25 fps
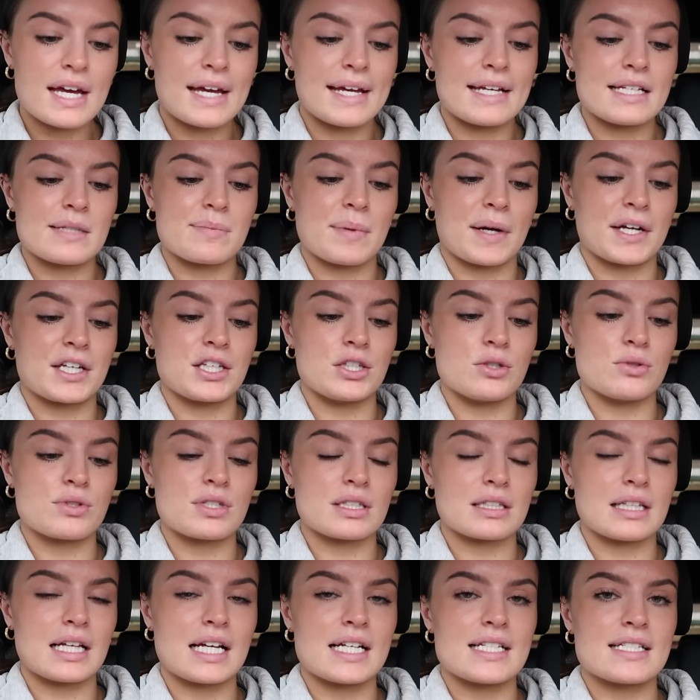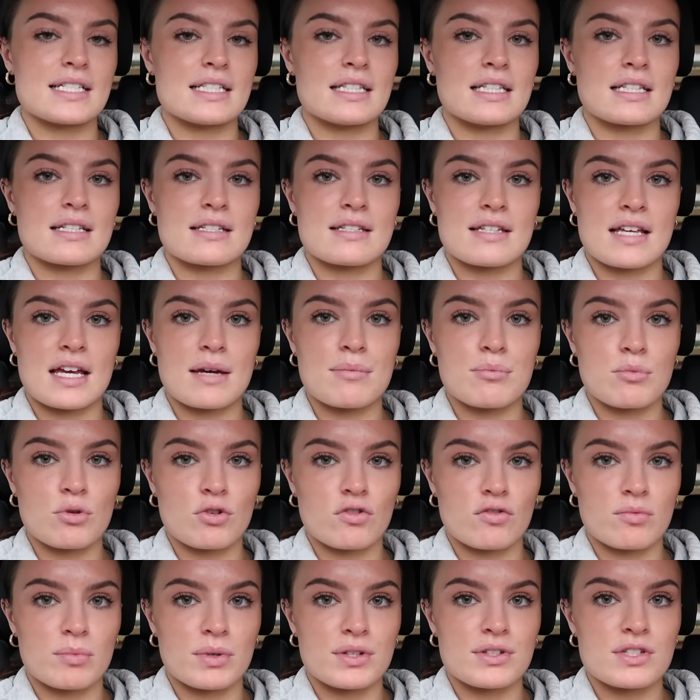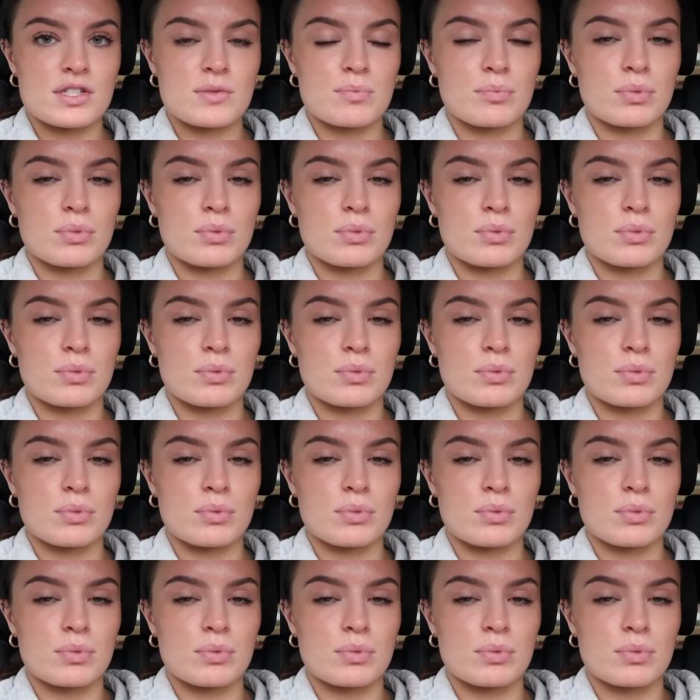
is by utilizing the same movements